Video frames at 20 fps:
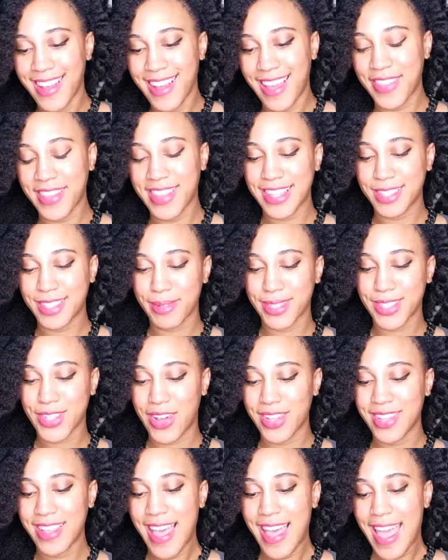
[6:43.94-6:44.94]
I think that's what it's
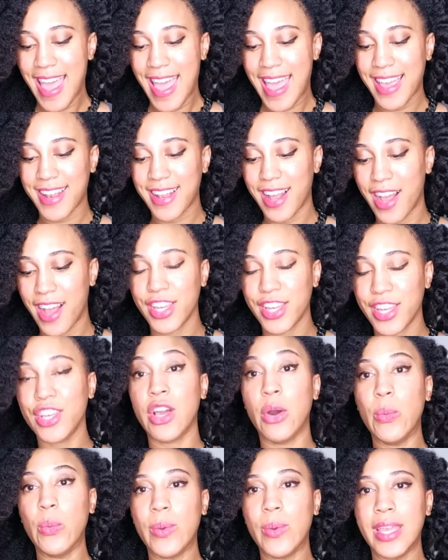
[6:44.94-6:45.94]
called, and honey
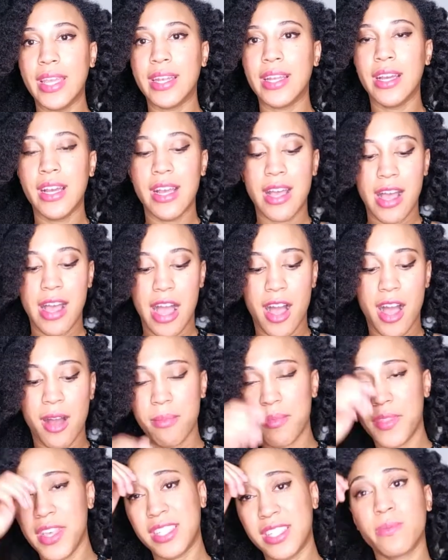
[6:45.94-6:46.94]
goatweed.
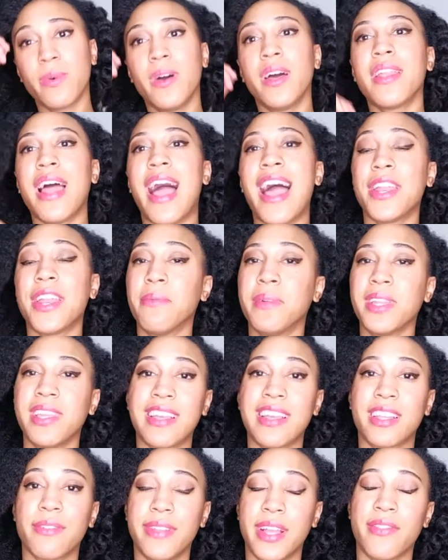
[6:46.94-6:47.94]
This one, I didn't really
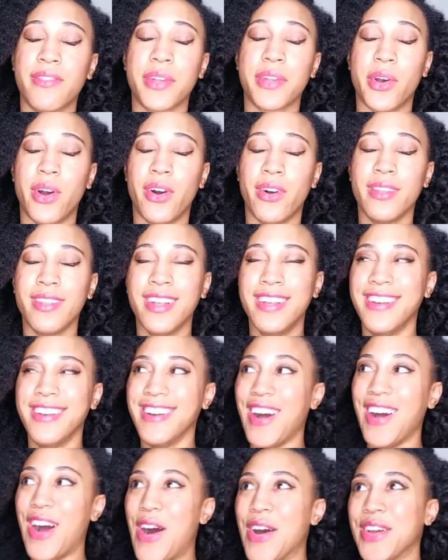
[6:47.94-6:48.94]
like the flavor at all.
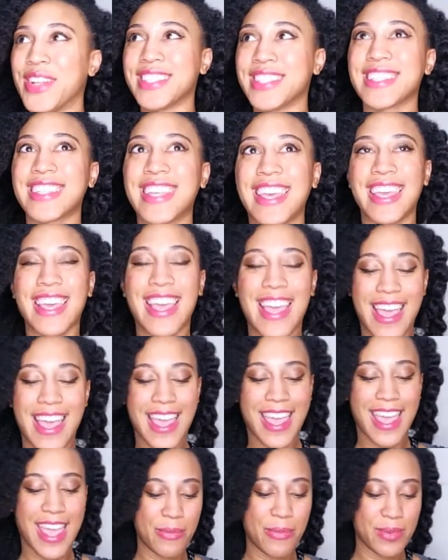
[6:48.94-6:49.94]
Honestly,
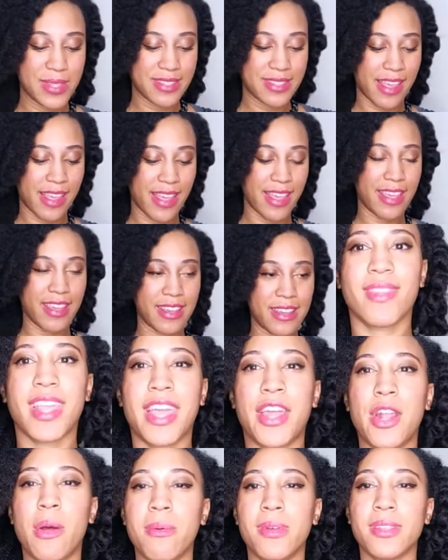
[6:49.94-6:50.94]
it was like,
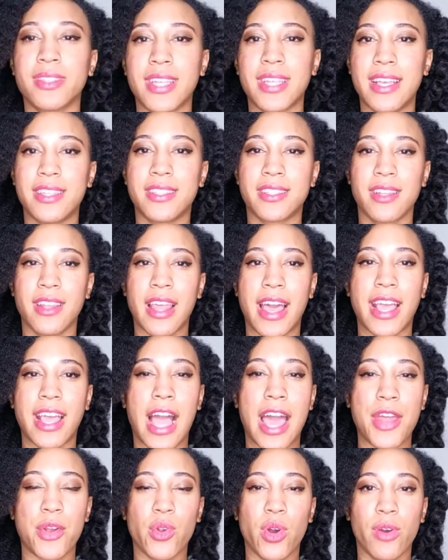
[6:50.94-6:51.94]
it almost tasted like,
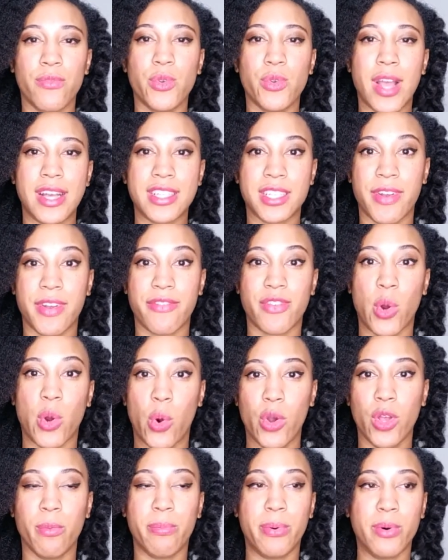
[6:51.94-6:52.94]
I don't know if you guys have ever
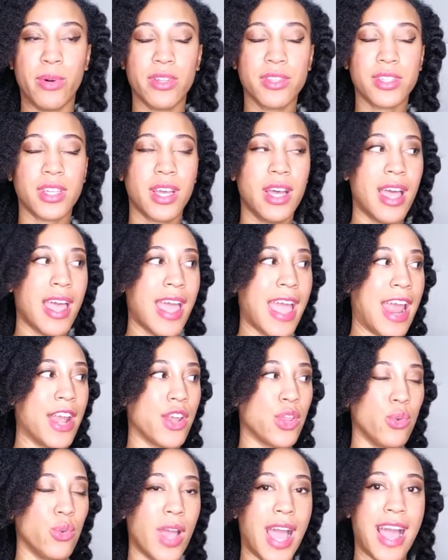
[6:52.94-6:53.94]
oil pulled
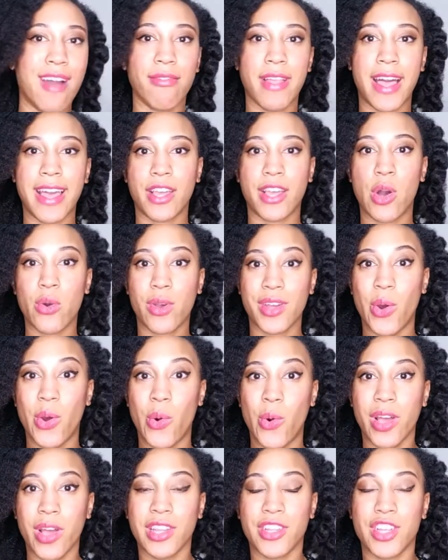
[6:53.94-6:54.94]
and you have like coconut
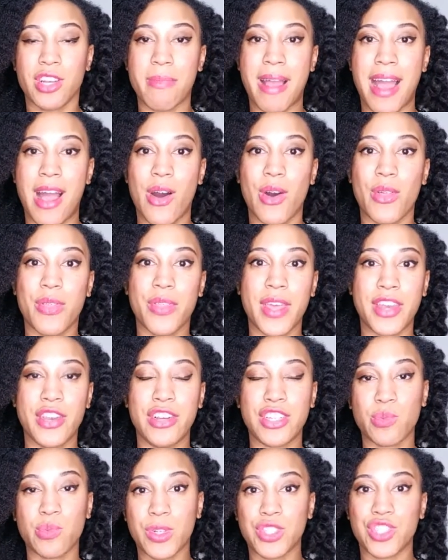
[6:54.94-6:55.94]
oil in your mouth and
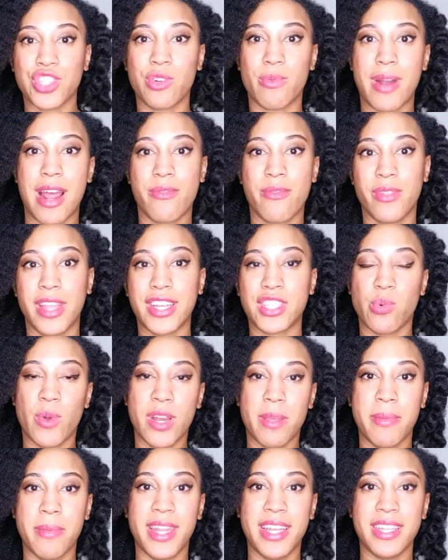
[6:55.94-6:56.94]
you're swishing it around for like
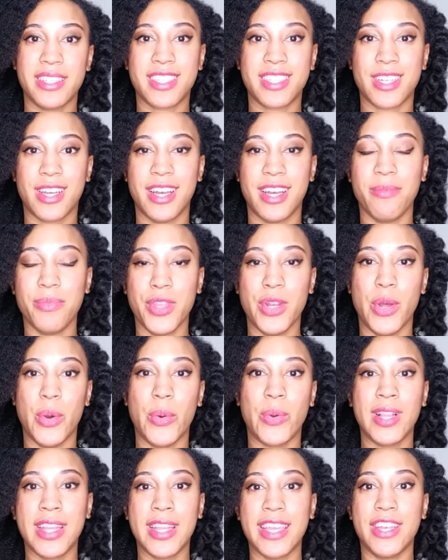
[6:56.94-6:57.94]
20 minutes to, you
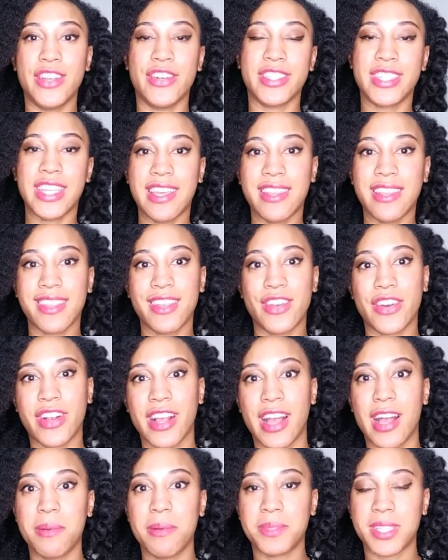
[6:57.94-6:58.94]
know, clean your teeth and your
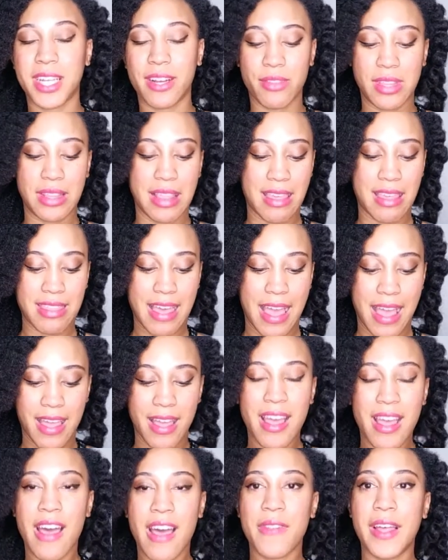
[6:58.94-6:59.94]
gums and everything like that.
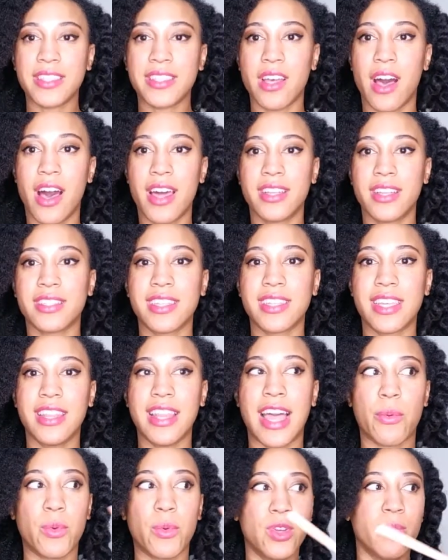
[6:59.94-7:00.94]
That's honestly
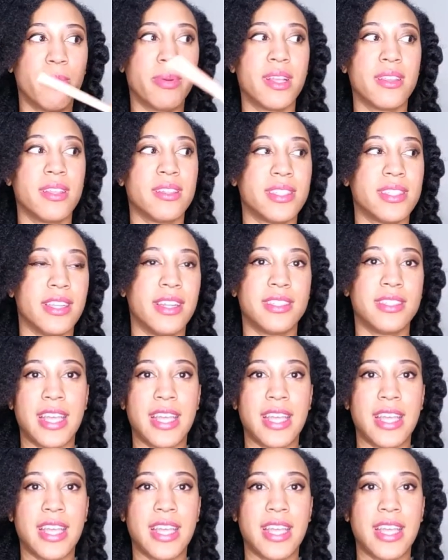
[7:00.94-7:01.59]
like when you breathe this in, it